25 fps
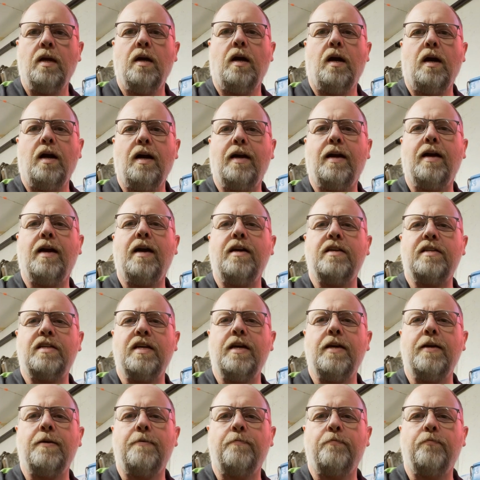All right, guys,
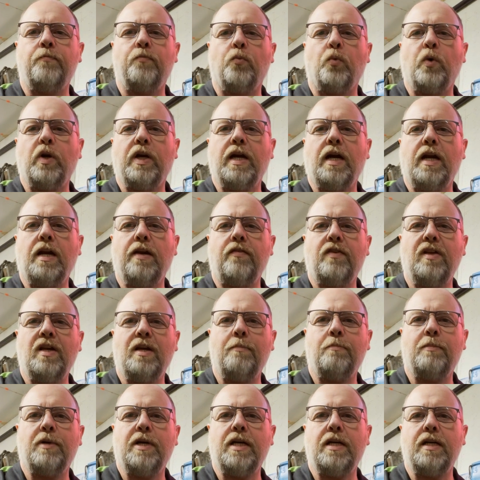hey, we got
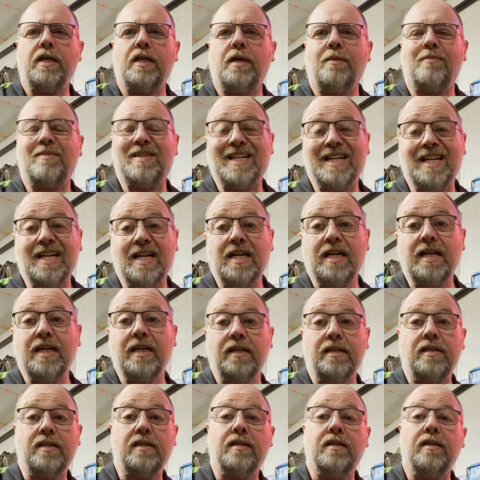everything buttoned up
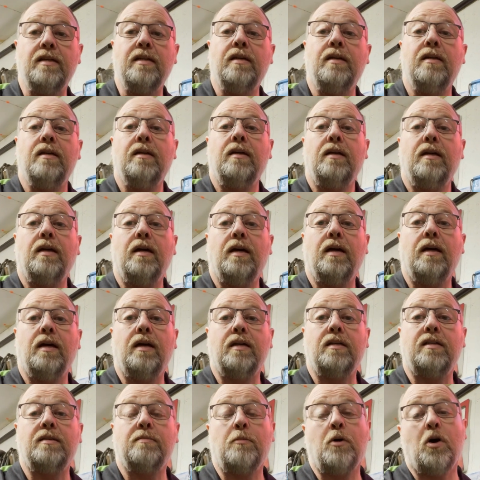tonight.
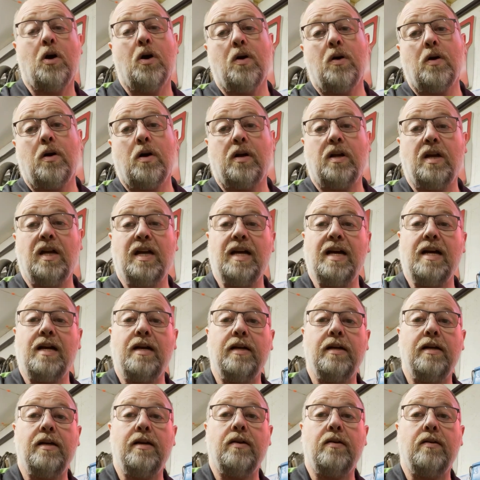Uh, tomorrow I'll get
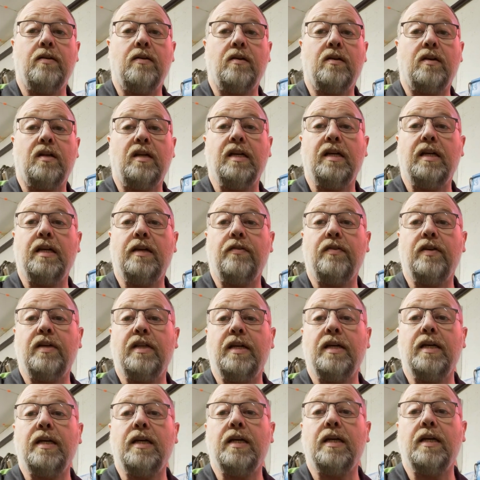out here and I'll clean
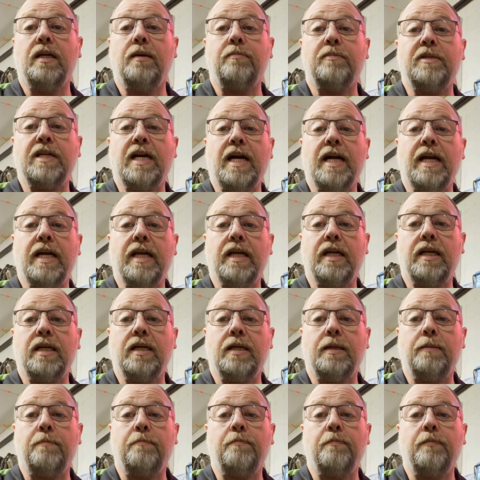everything up, tidy it
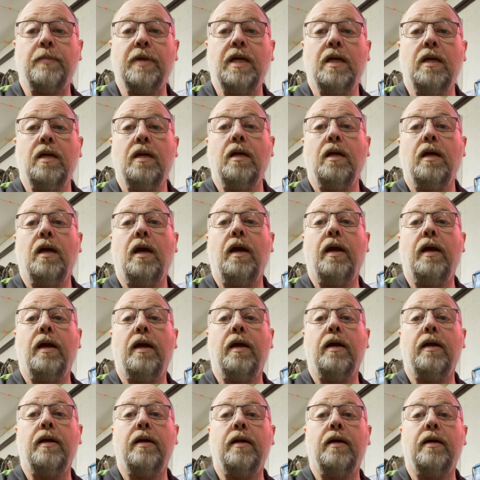up,
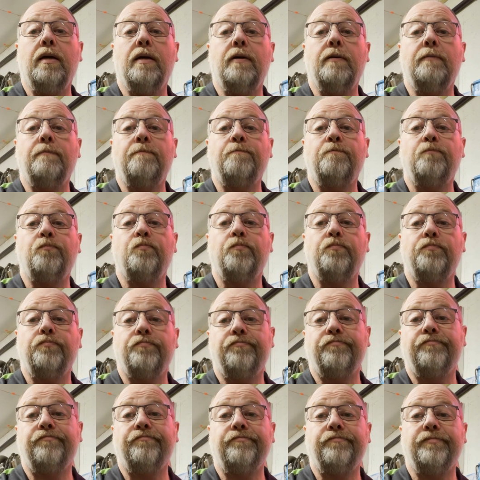and um,
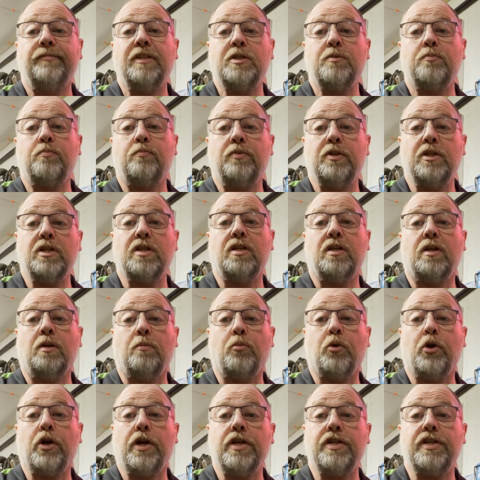this, this little
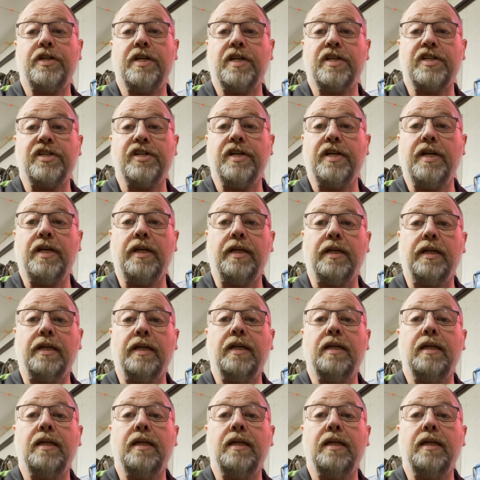project's done.